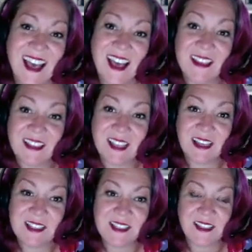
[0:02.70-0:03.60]
Hi,
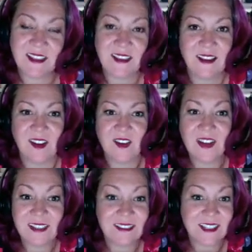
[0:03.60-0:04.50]
class. All
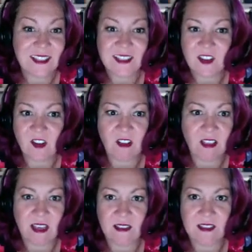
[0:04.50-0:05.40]
right, this is our
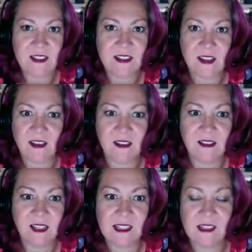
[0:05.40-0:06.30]
last
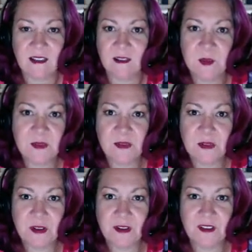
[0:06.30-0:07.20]
lesson
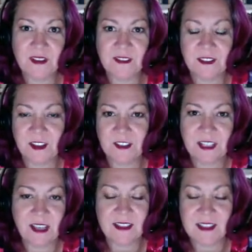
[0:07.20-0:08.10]
before the final
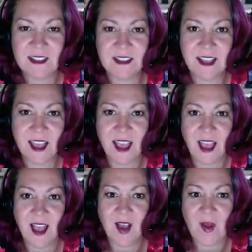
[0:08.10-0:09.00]
tests.
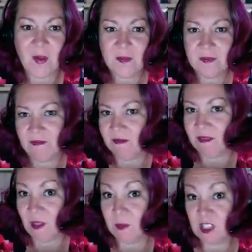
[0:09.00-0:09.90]

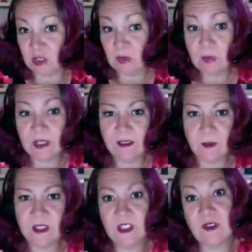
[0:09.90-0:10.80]
There'll be two, right? There'll
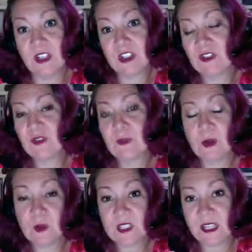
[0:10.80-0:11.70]
be a Unit 2
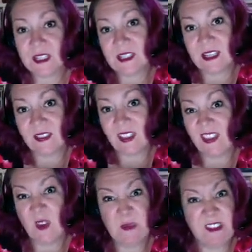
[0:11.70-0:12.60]
post-test, and then
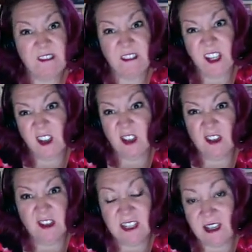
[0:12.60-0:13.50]
there'll be the
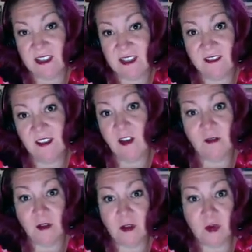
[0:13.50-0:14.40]
final test of the
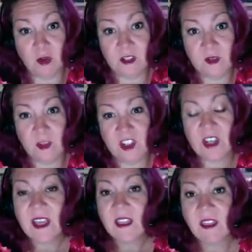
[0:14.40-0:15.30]
overall course,
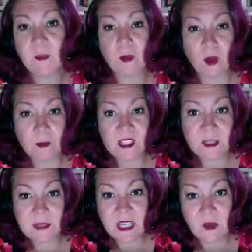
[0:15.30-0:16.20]
which they
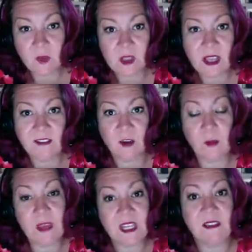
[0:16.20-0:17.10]
promise me will have
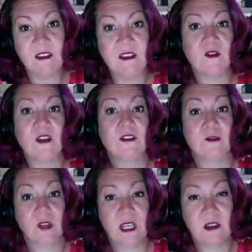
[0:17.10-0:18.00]
omitted the Unit
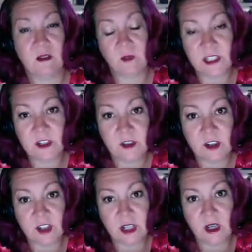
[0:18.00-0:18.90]
3 on
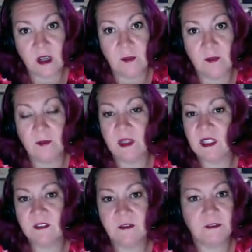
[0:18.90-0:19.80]
research. But
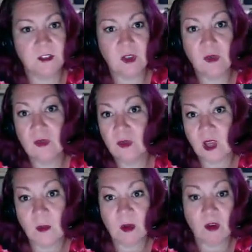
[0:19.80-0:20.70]
if you
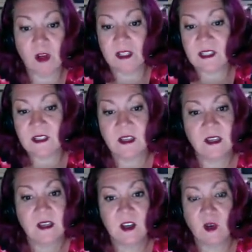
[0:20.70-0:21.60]
come across
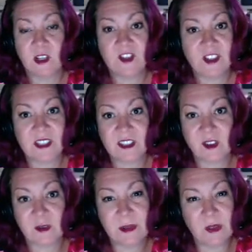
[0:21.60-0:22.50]
questions that
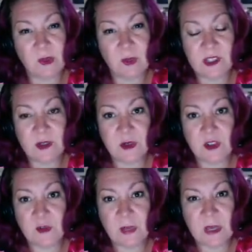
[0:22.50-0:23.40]
are about the
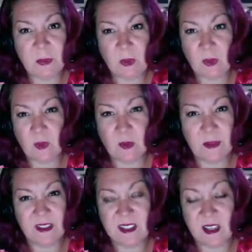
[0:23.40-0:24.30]
research paper or
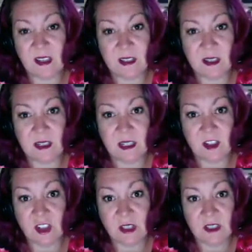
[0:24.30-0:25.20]
about citing
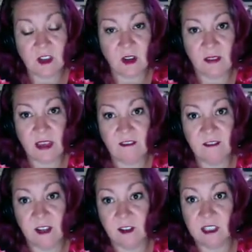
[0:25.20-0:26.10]
citations on that
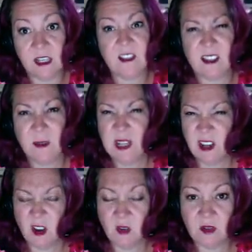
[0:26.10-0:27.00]
final test, let me
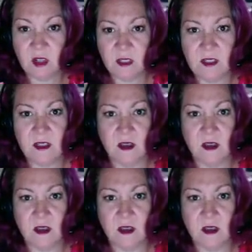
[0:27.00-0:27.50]
know, because